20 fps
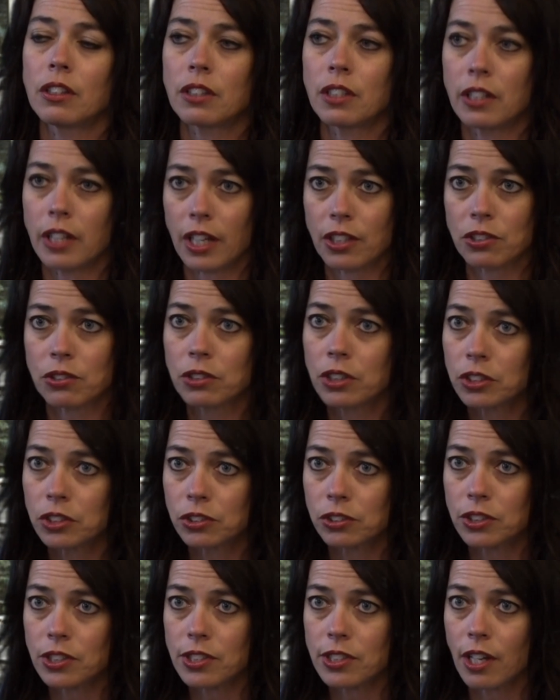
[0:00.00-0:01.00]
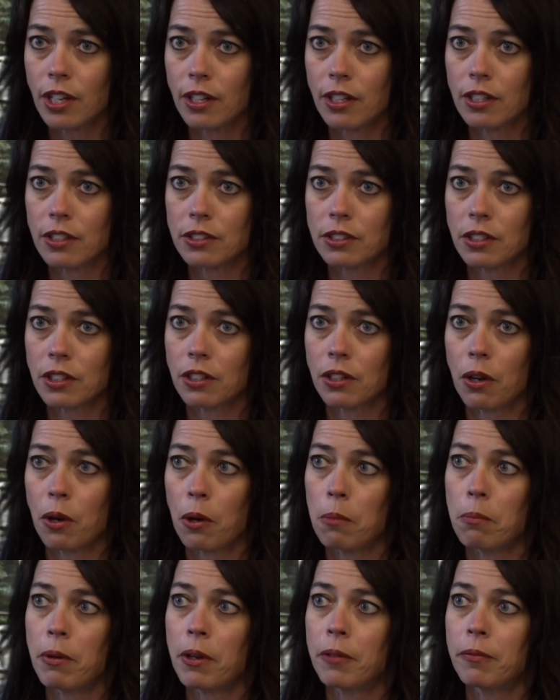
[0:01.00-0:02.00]
The natural history study is going to
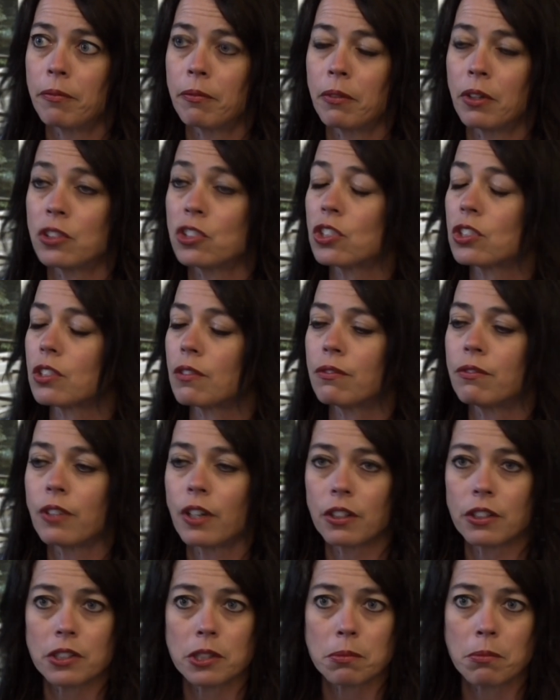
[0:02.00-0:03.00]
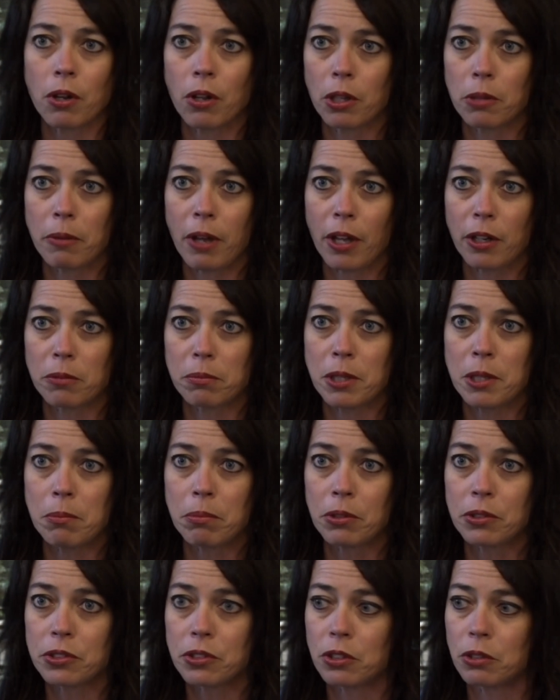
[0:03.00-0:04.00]
open with just a very small amount of
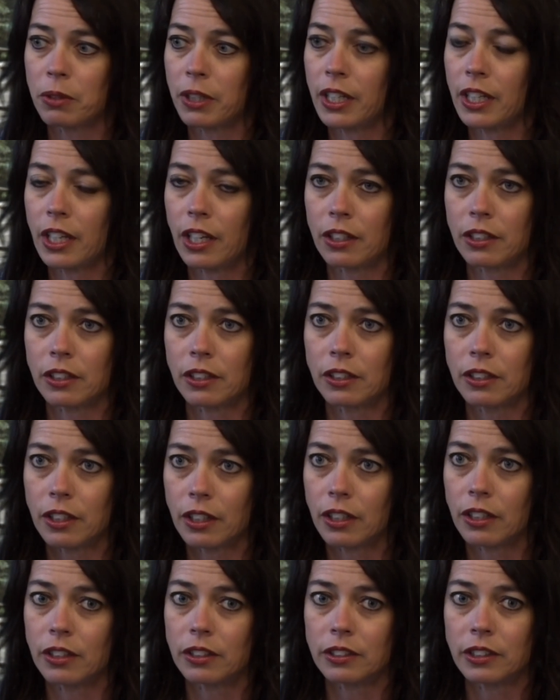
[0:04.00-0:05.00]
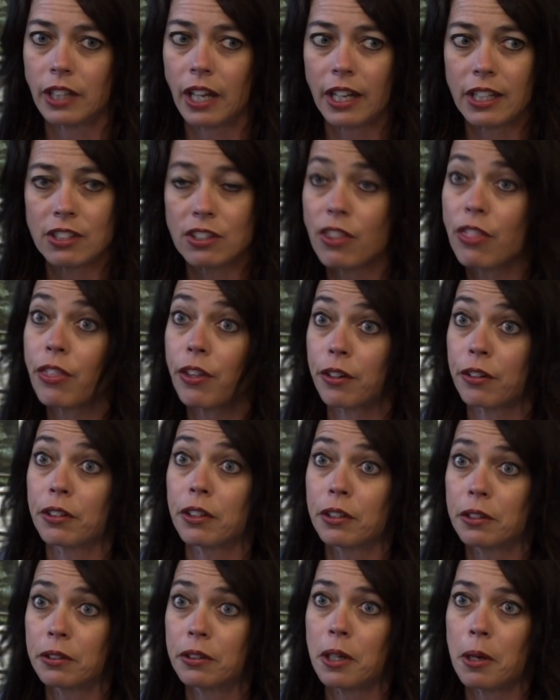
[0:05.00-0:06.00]
people so that we can get a, a nice,
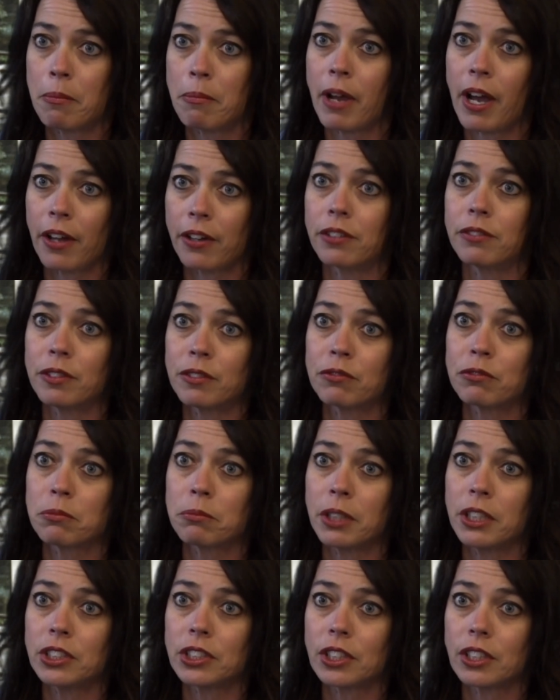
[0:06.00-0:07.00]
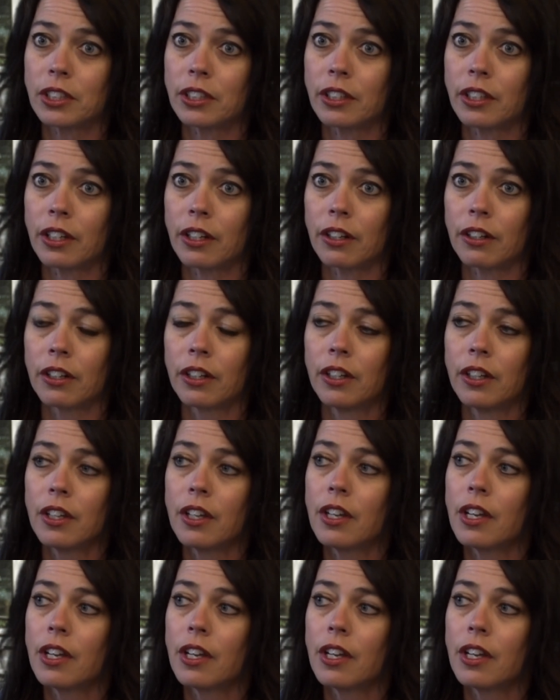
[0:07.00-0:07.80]
thorough amount of information in there.